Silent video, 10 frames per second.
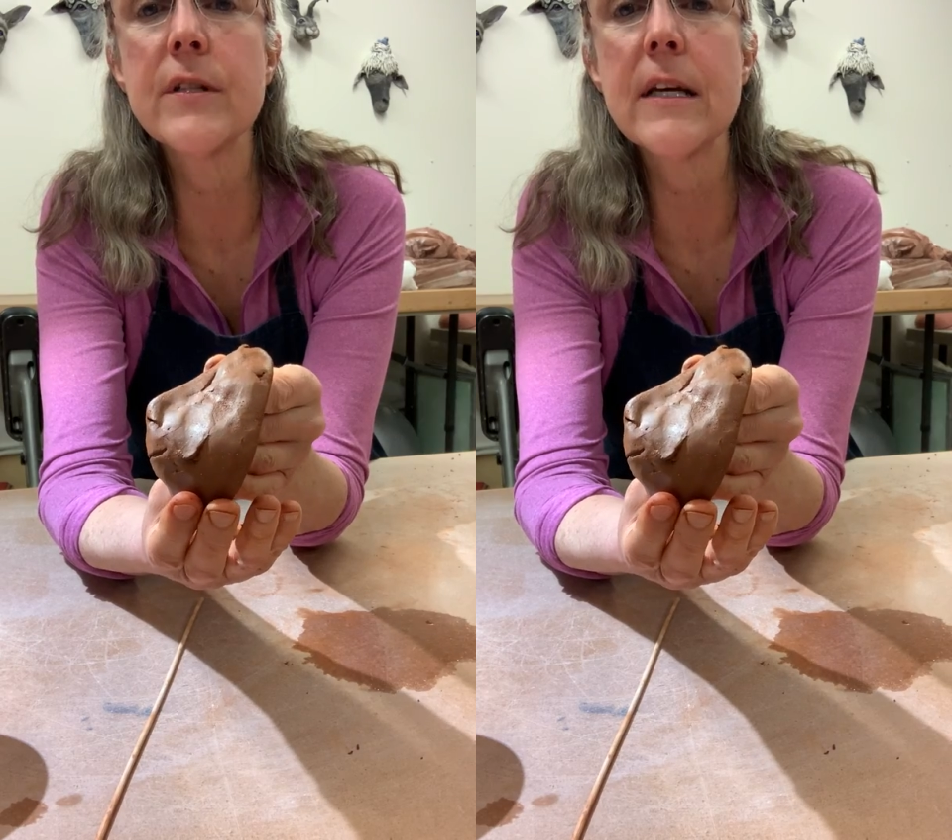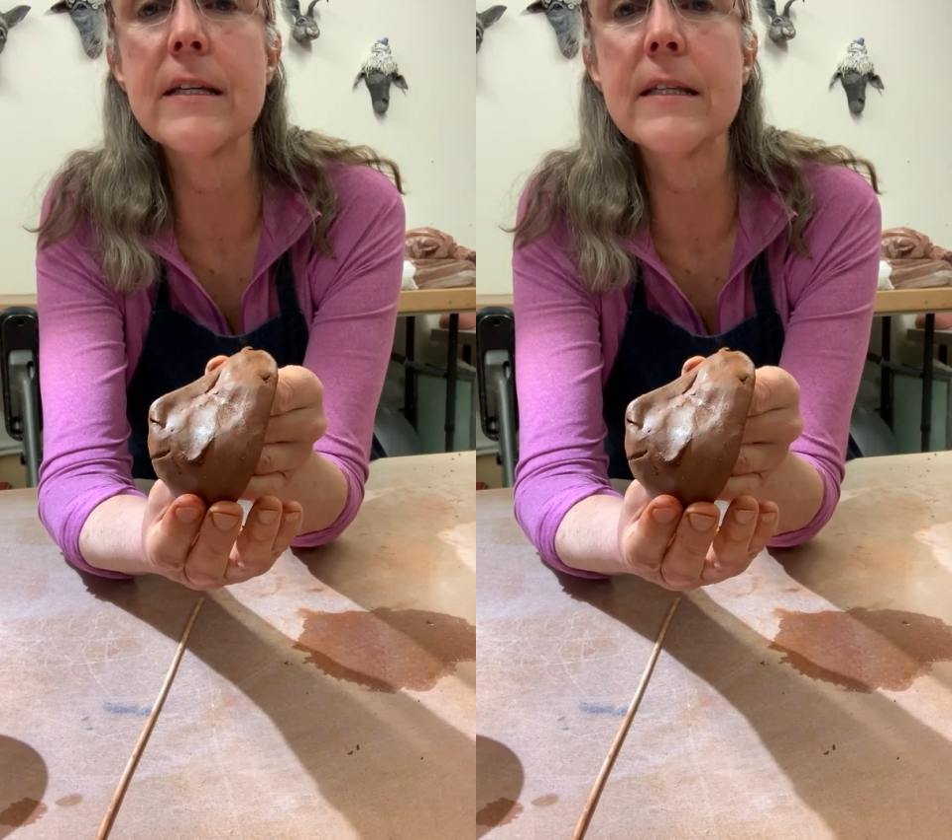
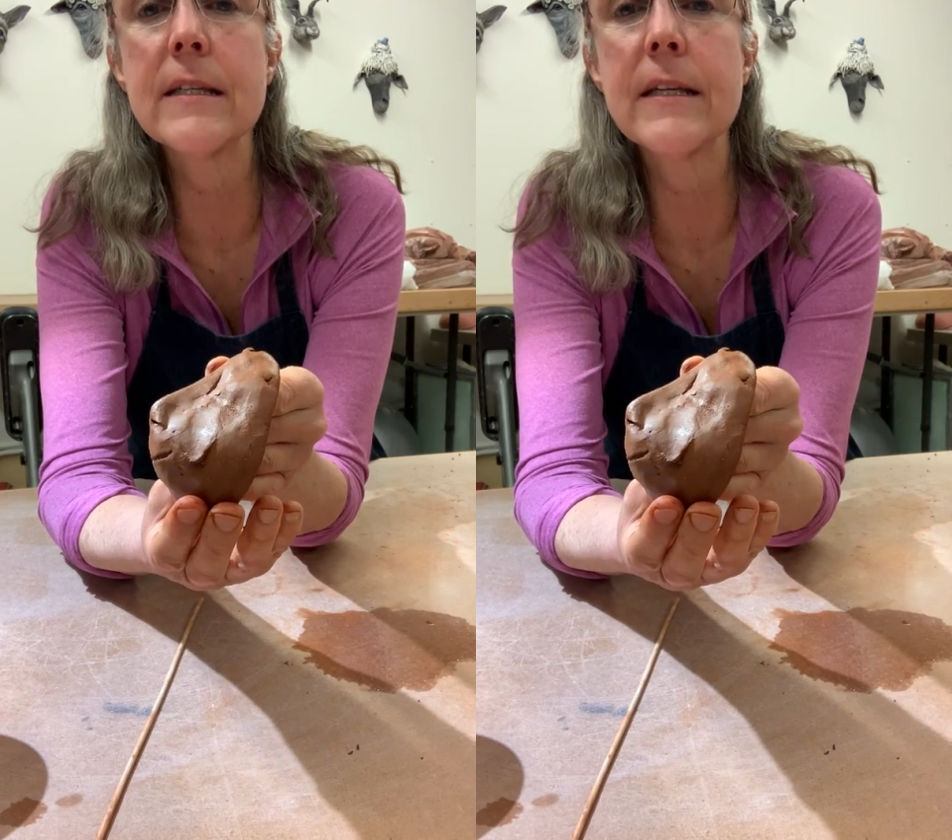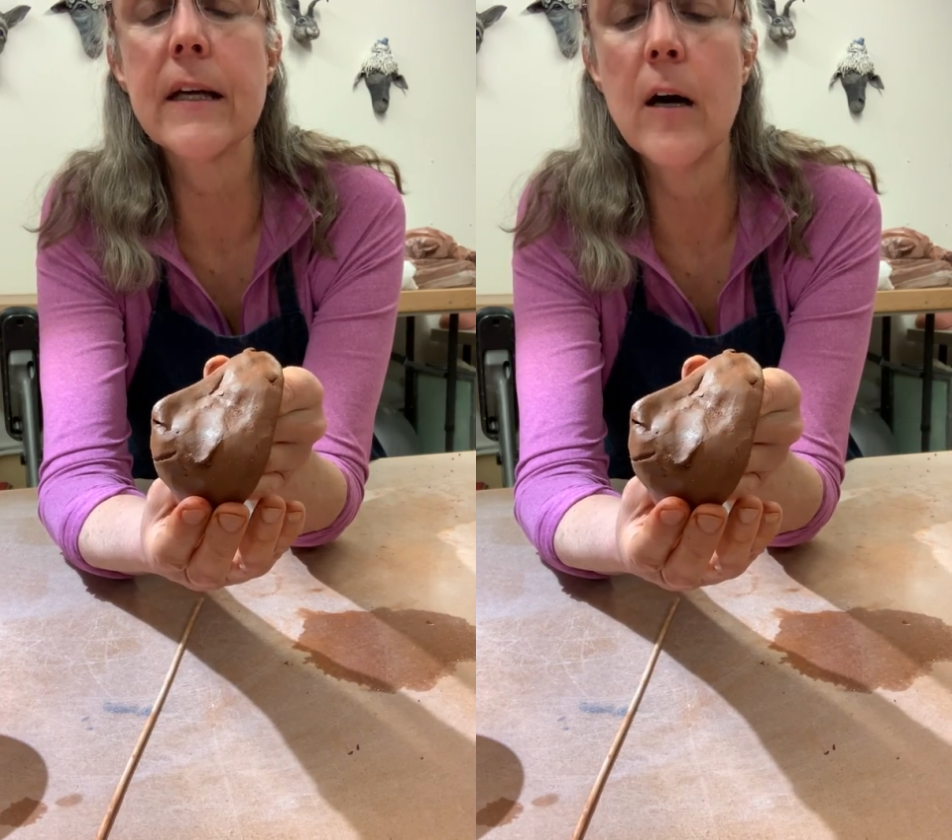doesn't
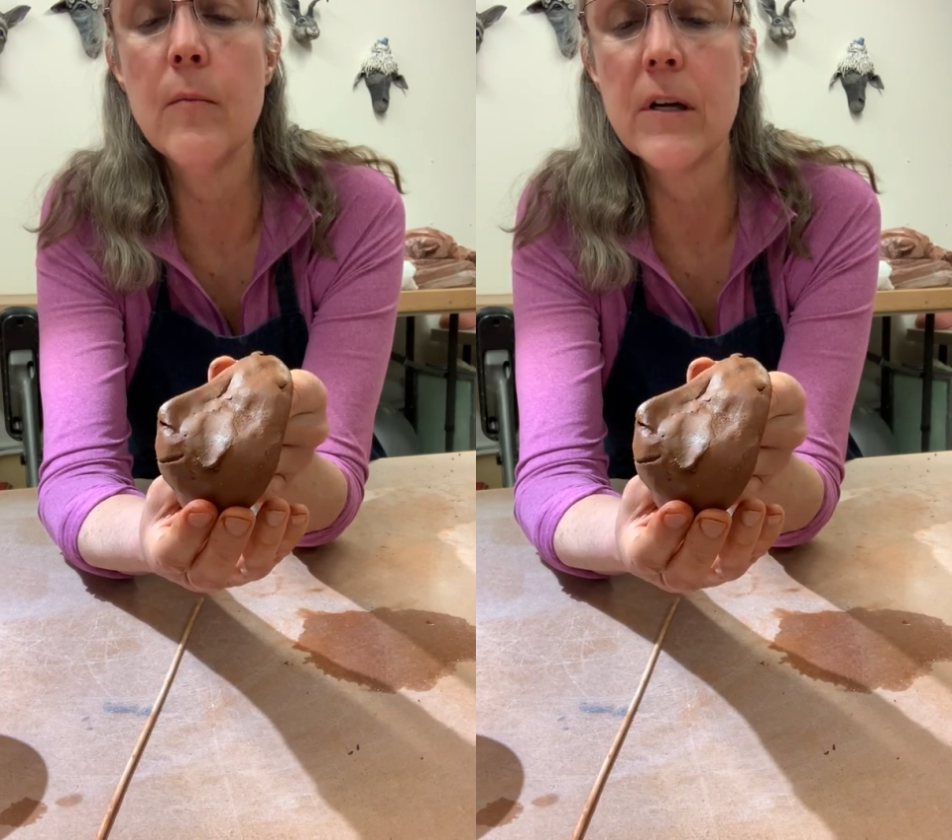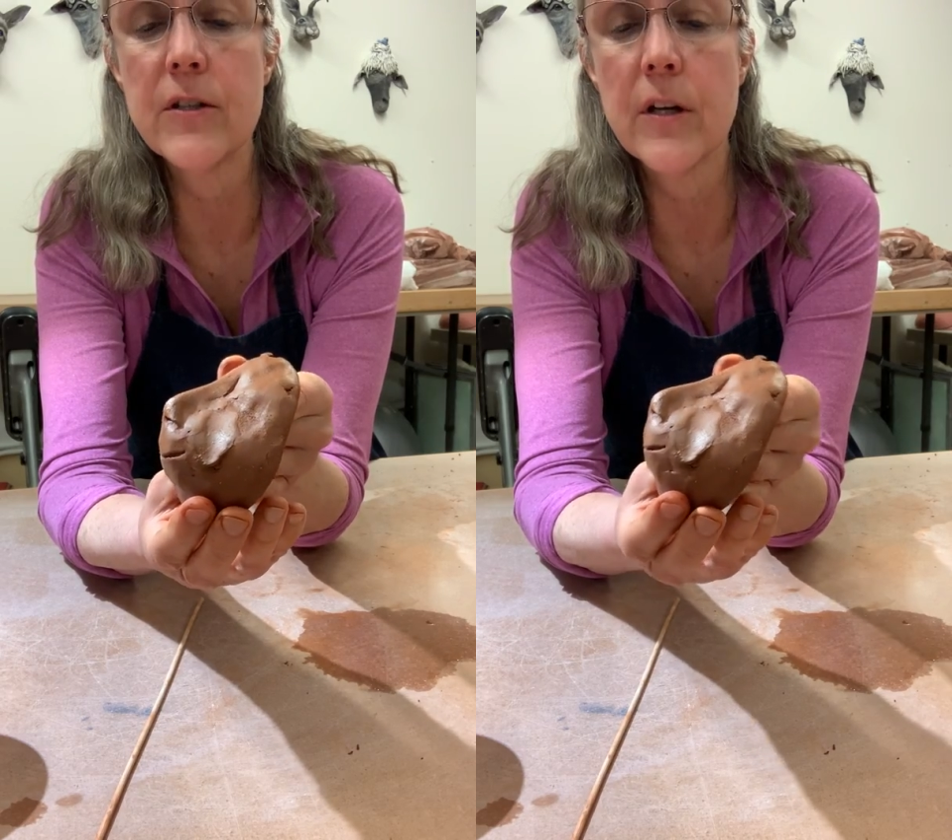stick up
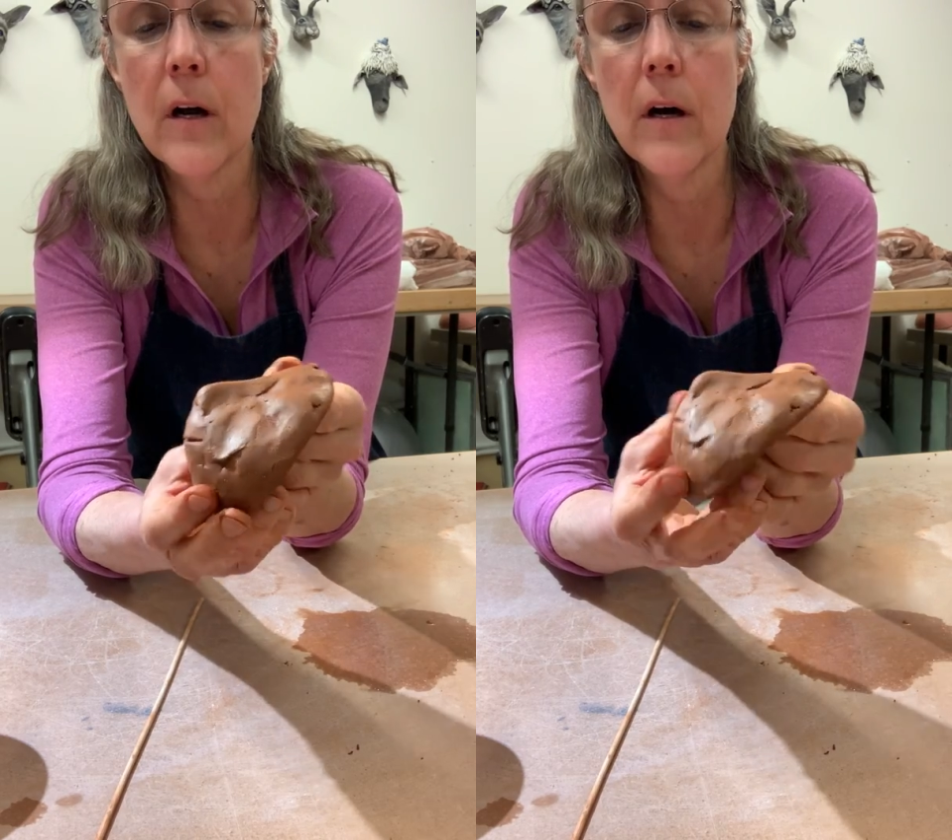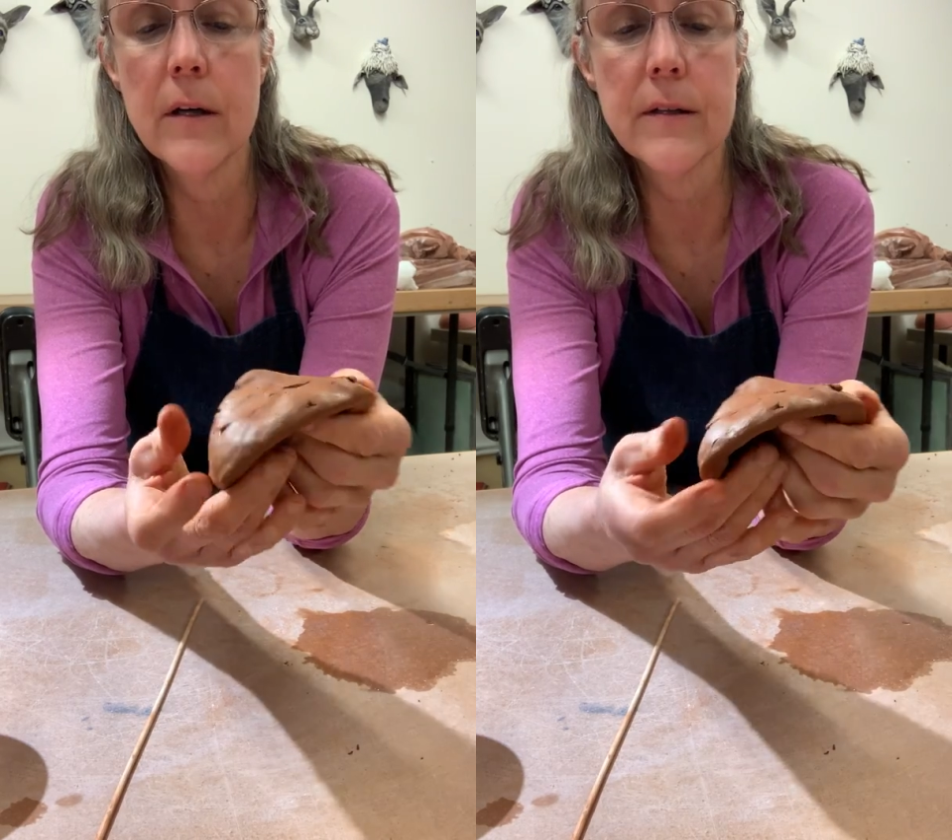much at all.